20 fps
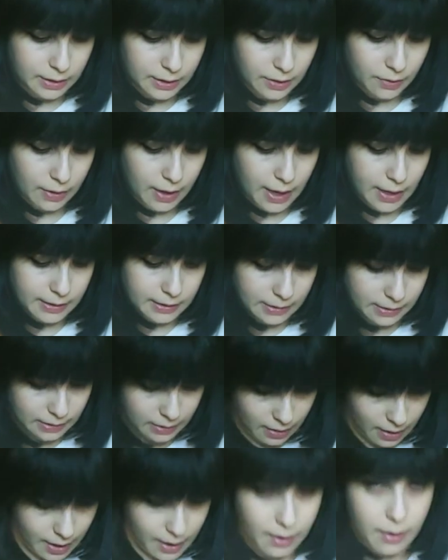So it has a
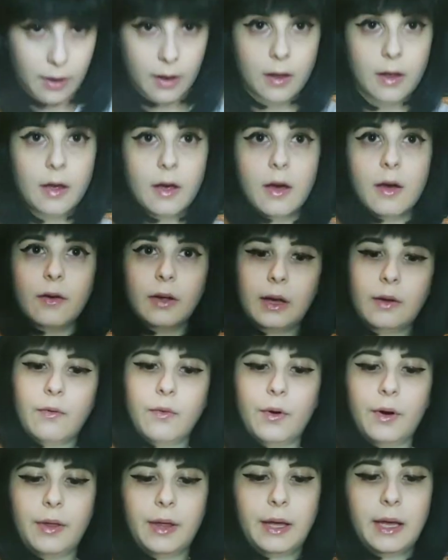slot like
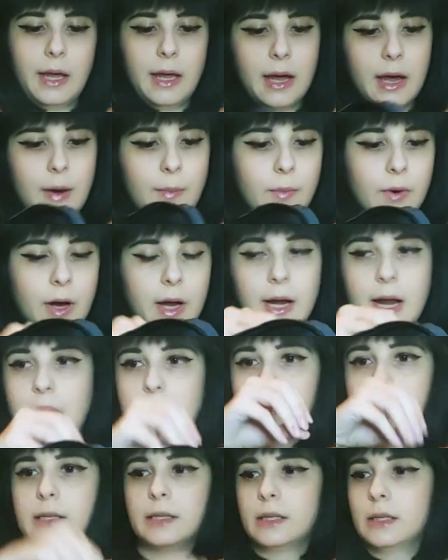for the camera. It
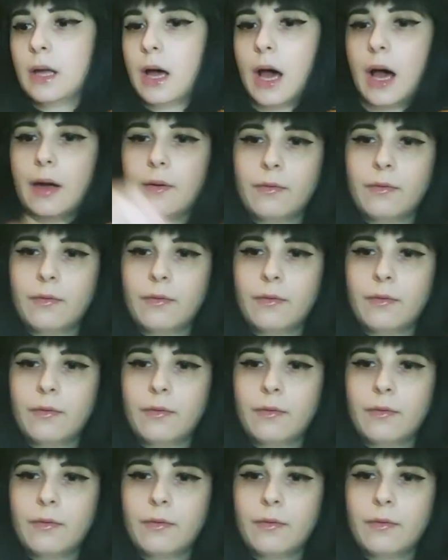has a slot